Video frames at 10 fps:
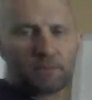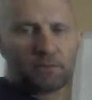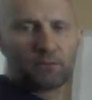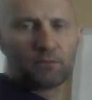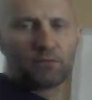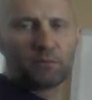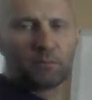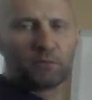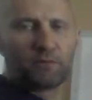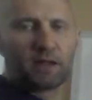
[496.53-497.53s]
So to
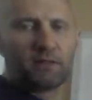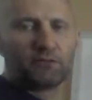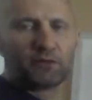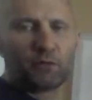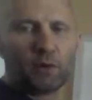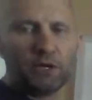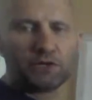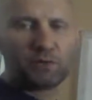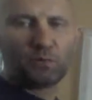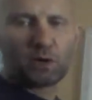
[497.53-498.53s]
simplify this
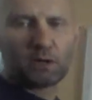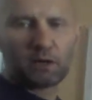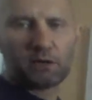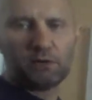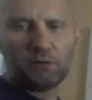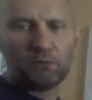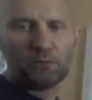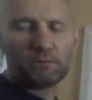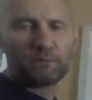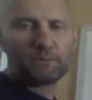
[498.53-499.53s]
equation, what can I
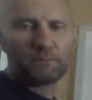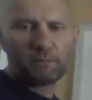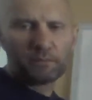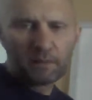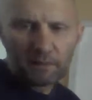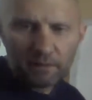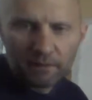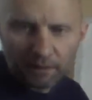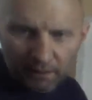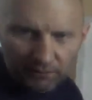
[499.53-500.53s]
do?
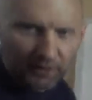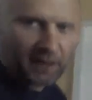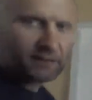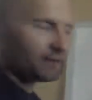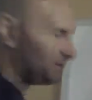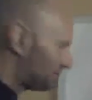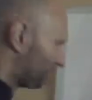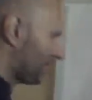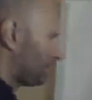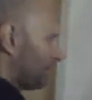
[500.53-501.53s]
Exactly,
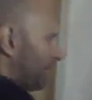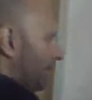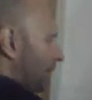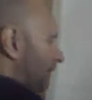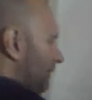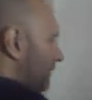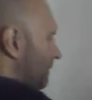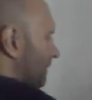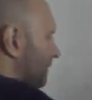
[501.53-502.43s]
divide by r.